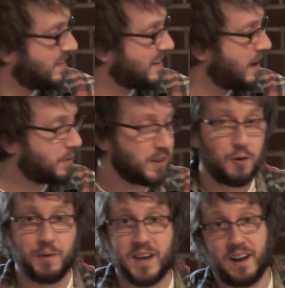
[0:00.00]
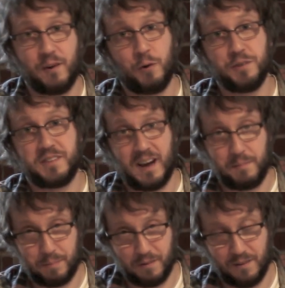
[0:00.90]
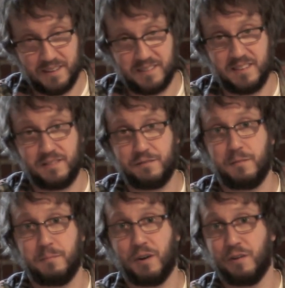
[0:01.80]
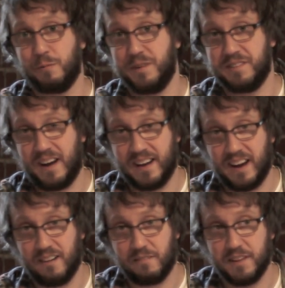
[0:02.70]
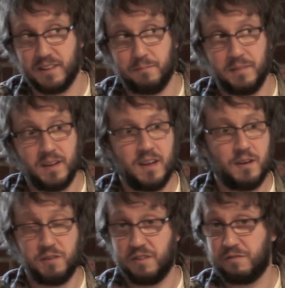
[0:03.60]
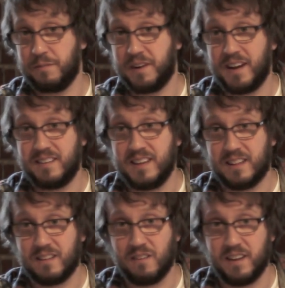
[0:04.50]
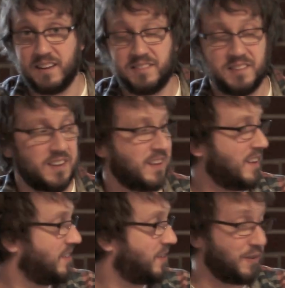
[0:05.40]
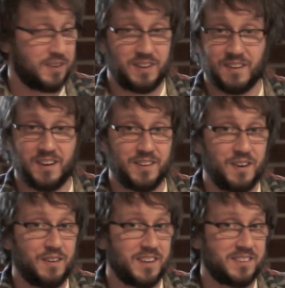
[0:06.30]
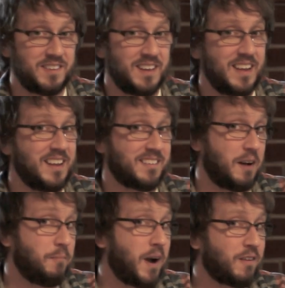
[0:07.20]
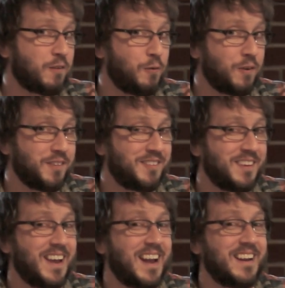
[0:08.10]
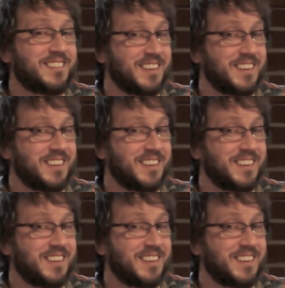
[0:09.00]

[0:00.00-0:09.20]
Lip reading: Down below we got an old-timey progression. This is from Gershwin's I Got Rhythm, which is from the 1930s. So you're going to notice it's got minor chords and it's